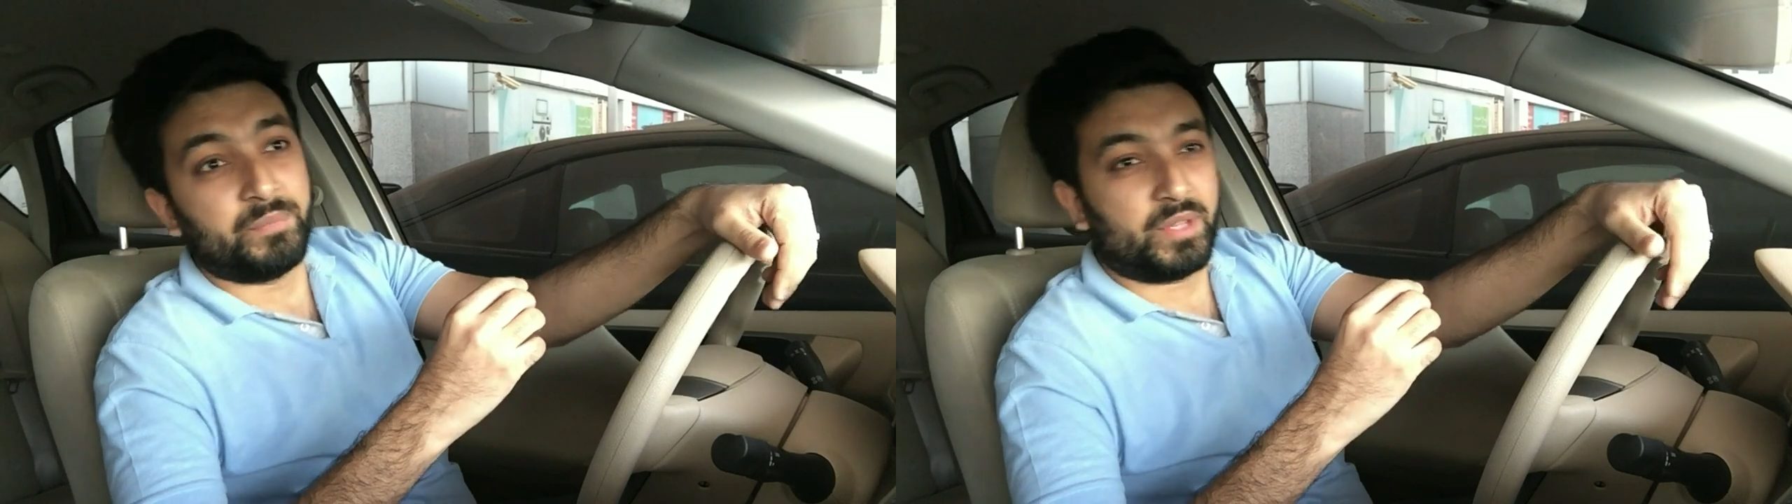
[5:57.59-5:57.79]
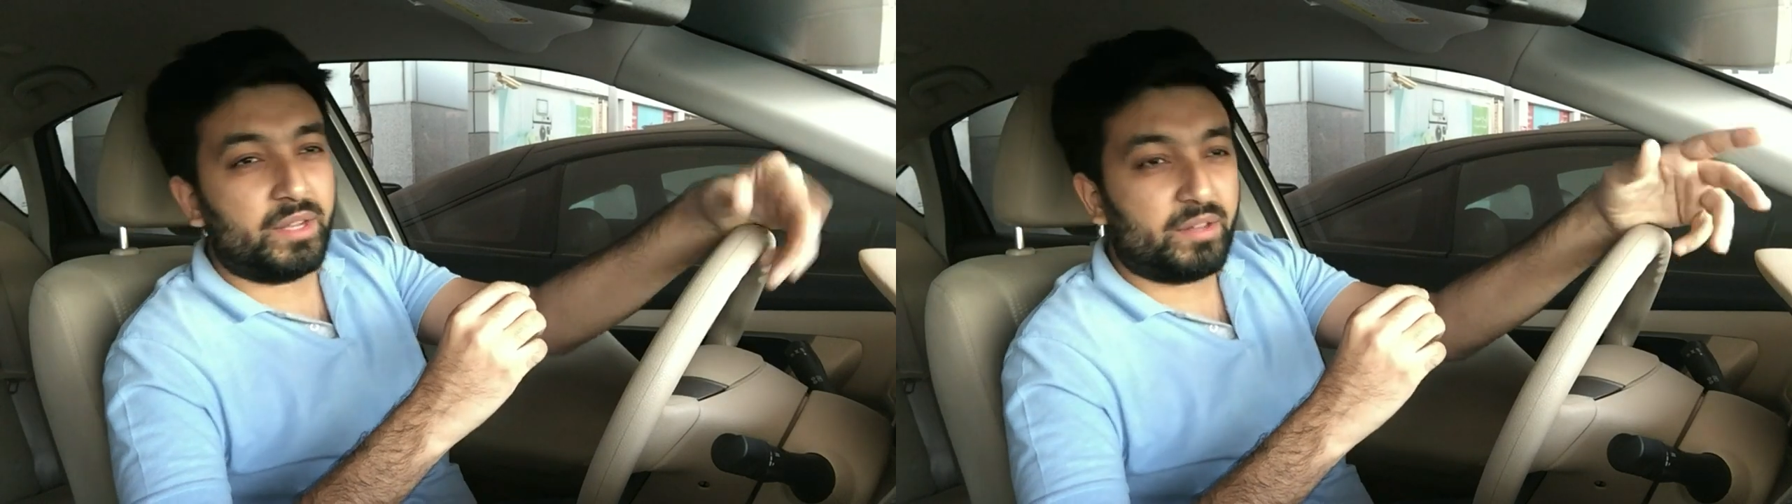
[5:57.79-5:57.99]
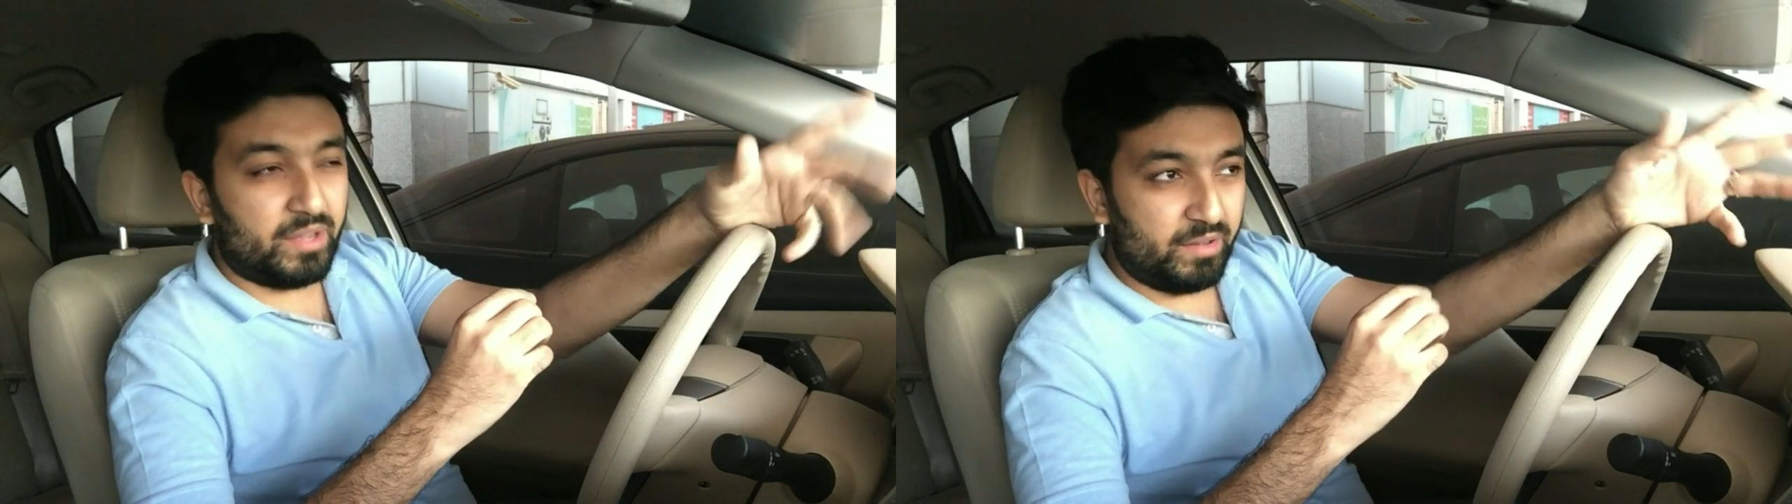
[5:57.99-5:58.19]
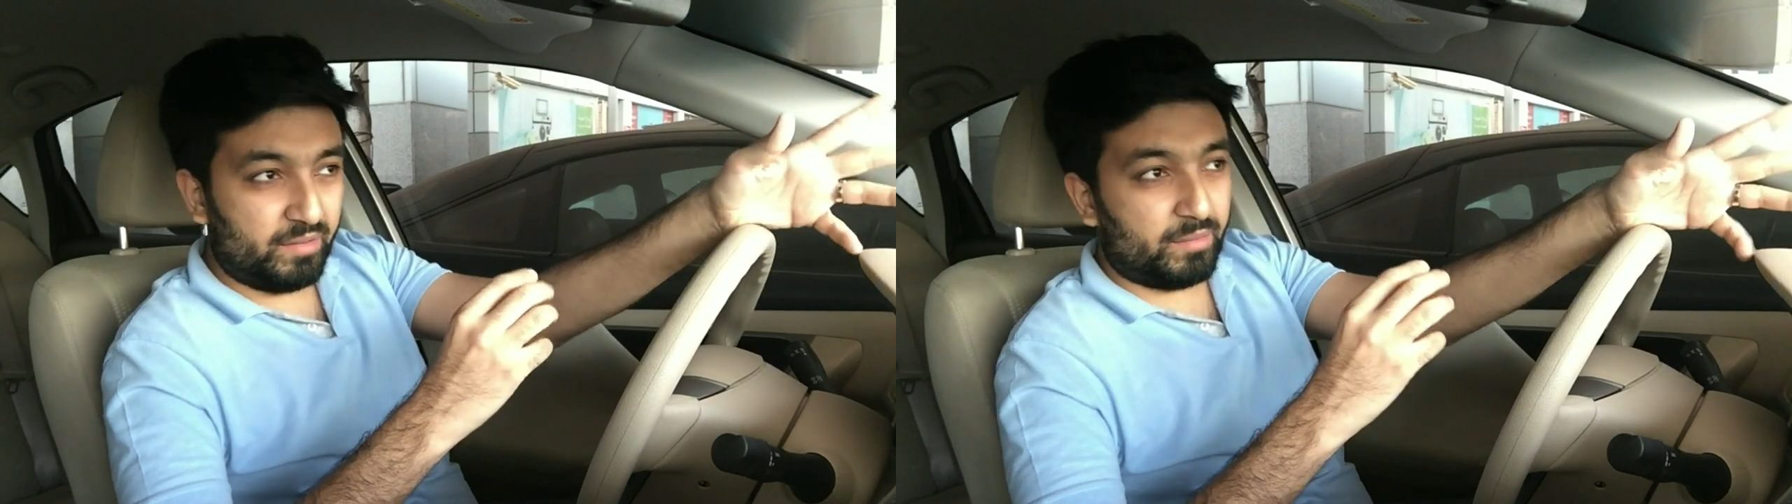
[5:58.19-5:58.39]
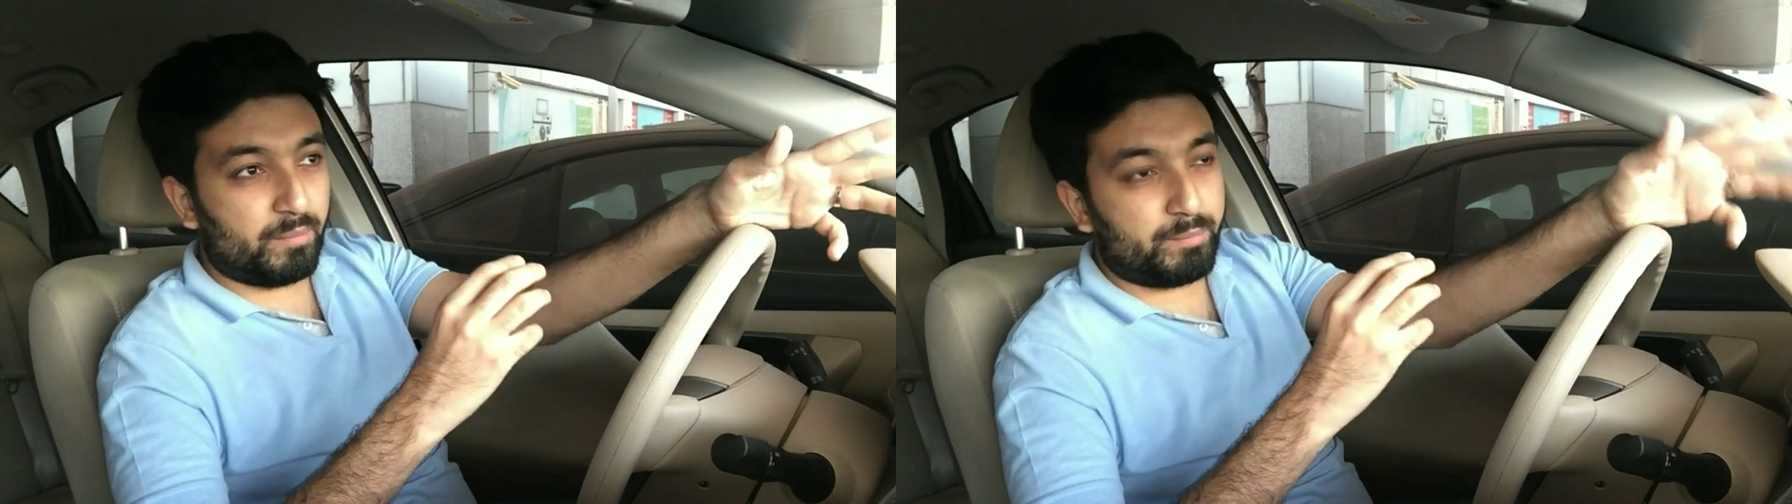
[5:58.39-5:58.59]
it
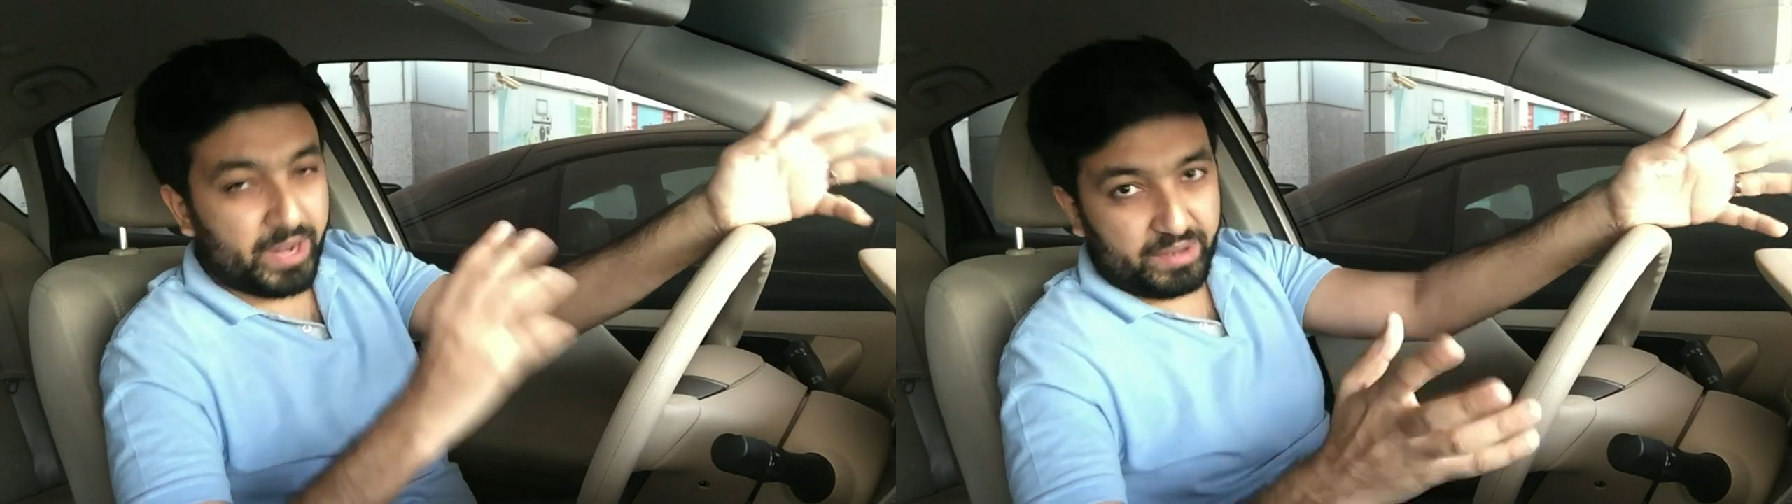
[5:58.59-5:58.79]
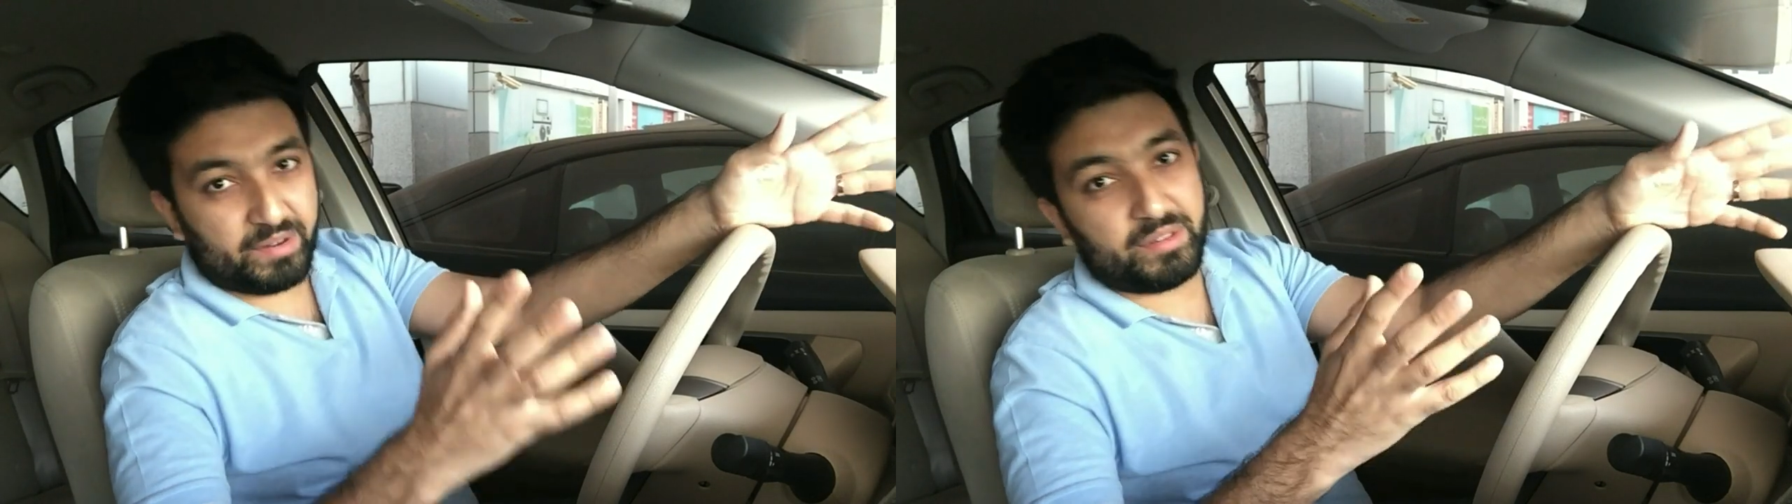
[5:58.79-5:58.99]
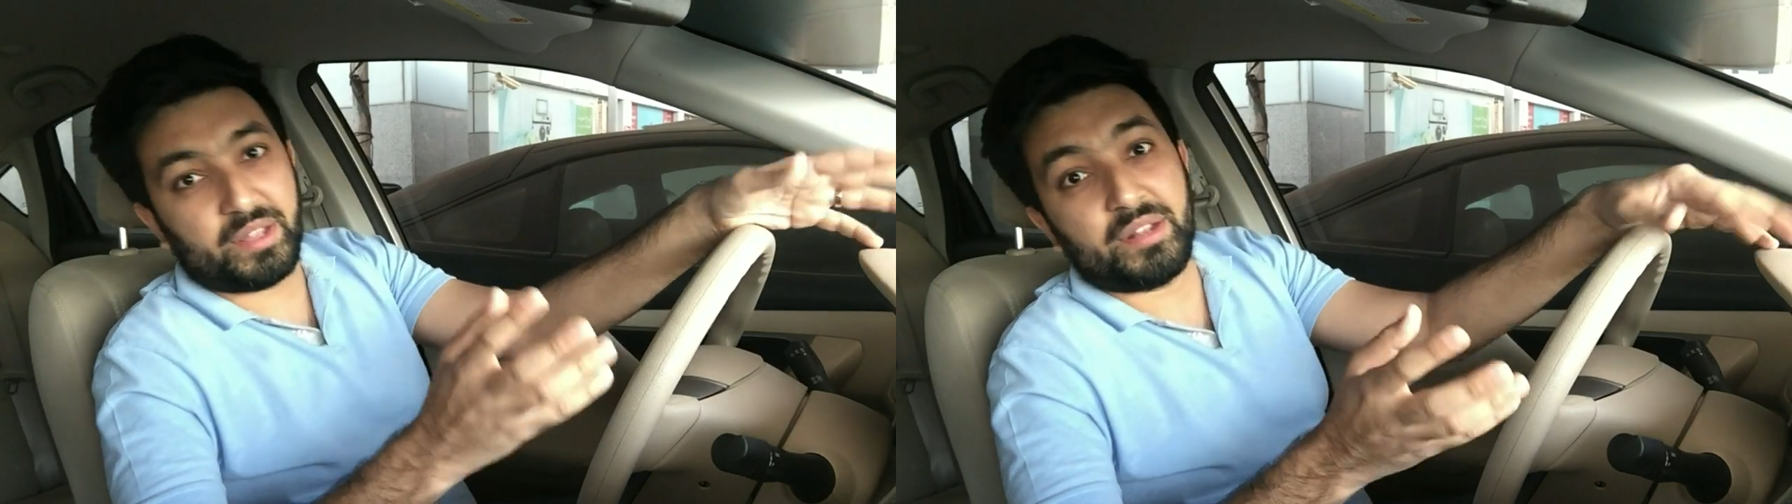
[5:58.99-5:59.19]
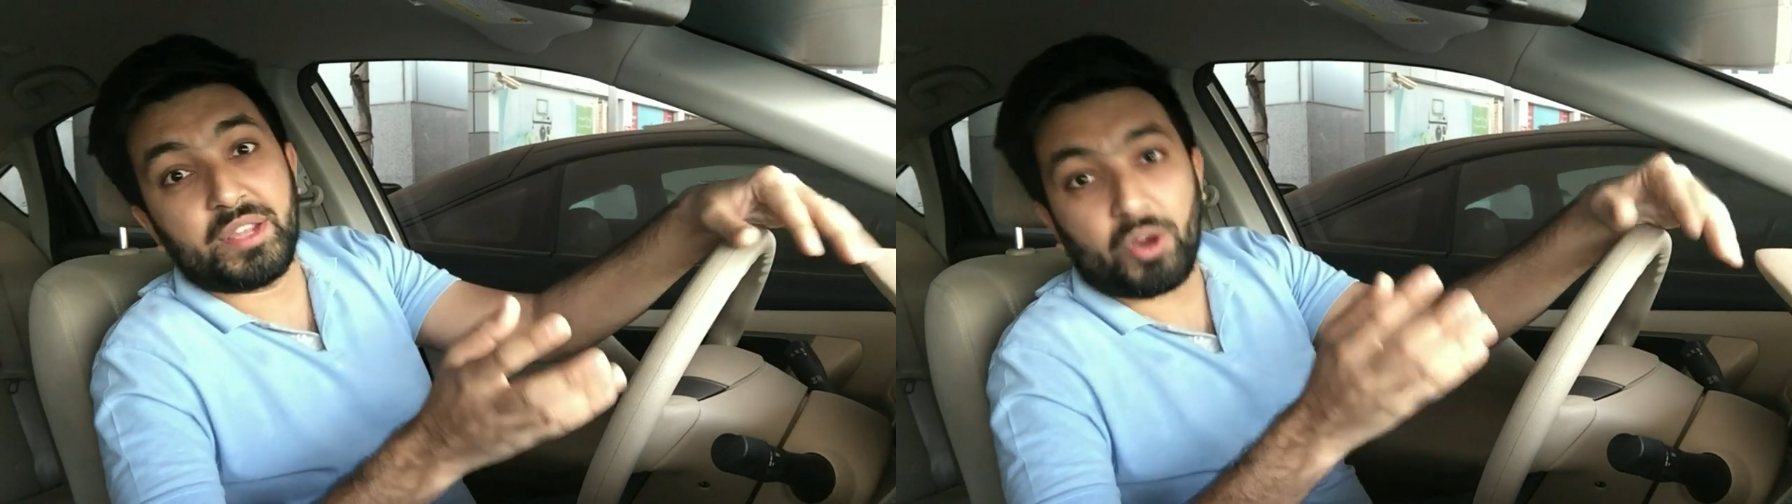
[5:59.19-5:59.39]
is better than